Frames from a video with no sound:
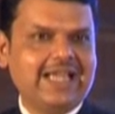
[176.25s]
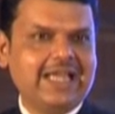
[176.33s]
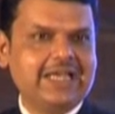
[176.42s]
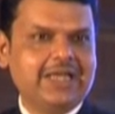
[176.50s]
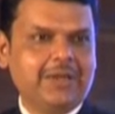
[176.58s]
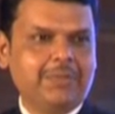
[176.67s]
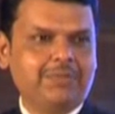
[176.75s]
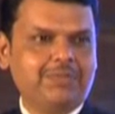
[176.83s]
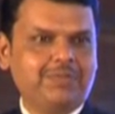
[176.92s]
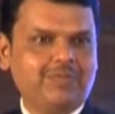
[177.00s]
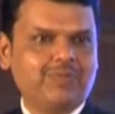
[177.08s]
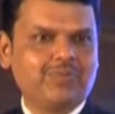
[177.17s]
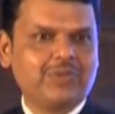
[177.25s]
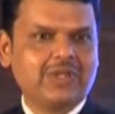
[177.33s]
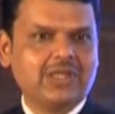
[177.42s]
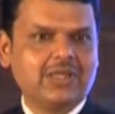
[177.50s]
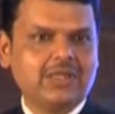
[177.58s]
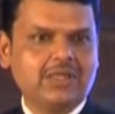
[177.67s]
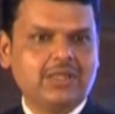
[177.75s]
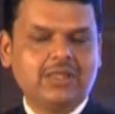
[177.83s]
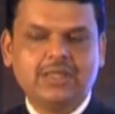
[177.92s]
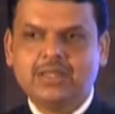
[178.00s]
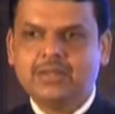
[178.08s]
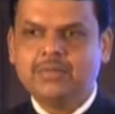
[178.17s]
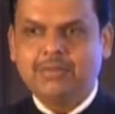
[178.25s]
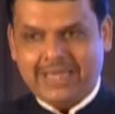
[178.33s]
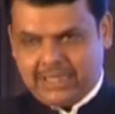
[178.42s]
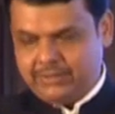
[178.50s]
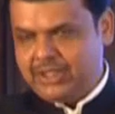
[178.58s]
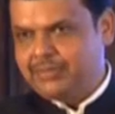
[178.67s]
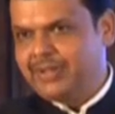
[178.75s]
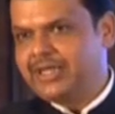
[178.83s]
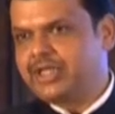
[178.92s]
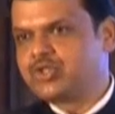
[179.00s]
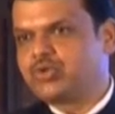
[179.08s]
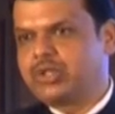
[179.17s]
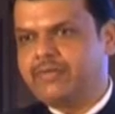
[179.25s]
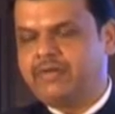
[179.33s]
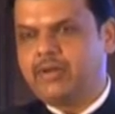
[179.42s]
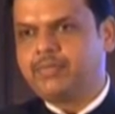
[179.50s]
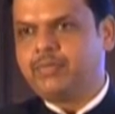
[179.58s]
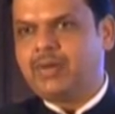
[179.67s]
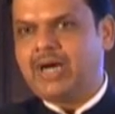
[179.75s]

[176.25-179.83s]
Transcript: And my commitment is to develop